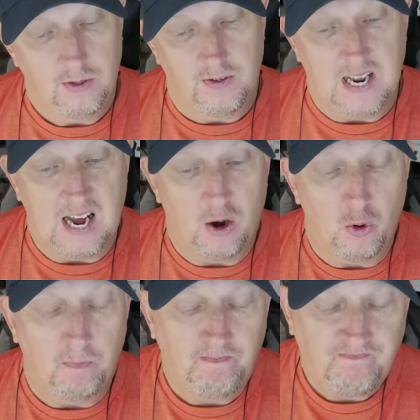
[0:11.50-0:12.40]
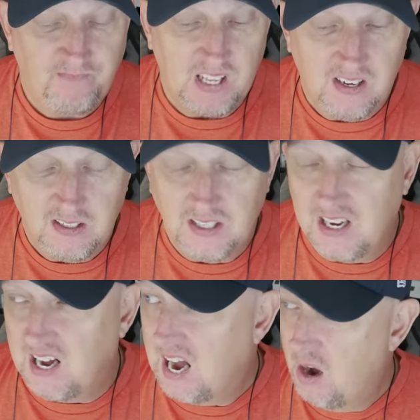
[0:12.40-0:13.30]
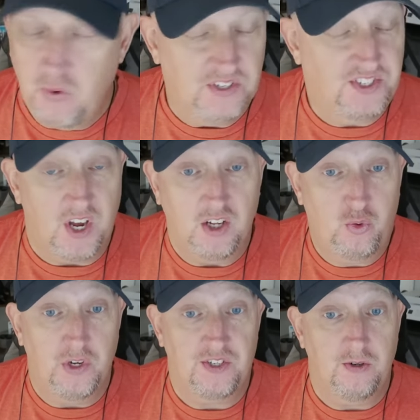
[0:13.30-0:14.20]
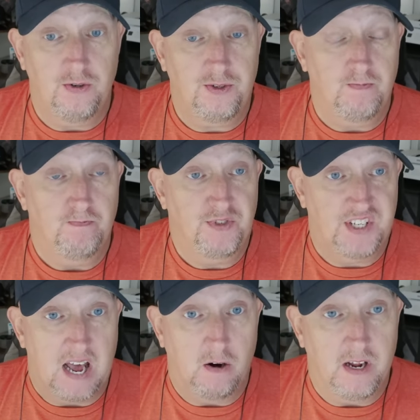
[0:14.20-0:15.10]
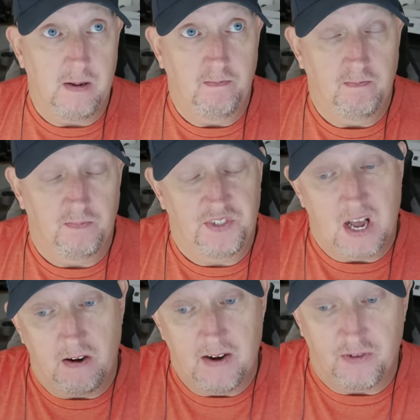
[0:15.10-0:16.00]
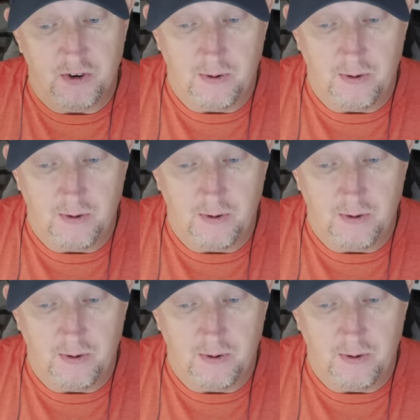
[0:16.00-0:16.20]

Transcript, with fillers: Now, I went and saw Twisters Saturday afternoon,